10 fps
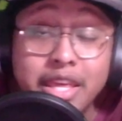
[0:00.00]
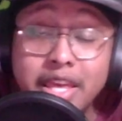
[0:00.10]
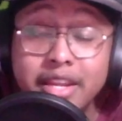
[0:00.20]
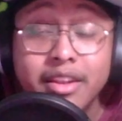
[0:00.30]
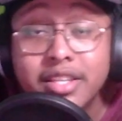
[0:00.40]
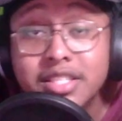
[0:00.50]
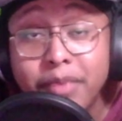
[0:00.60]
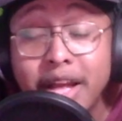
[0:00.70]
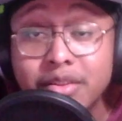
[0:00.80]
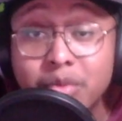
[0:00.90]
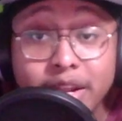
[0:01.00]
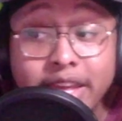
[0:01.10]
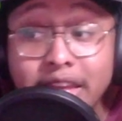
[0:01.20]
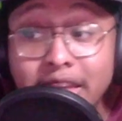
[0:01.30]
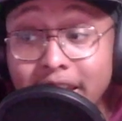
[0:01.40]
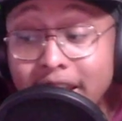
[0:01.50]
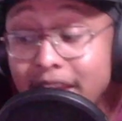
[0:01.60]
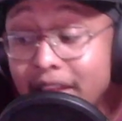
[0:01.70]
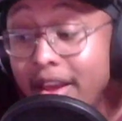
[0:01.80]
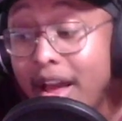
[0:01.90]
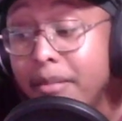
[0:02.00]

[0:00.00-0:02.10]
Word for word: He hit it in a spot to where they can get it.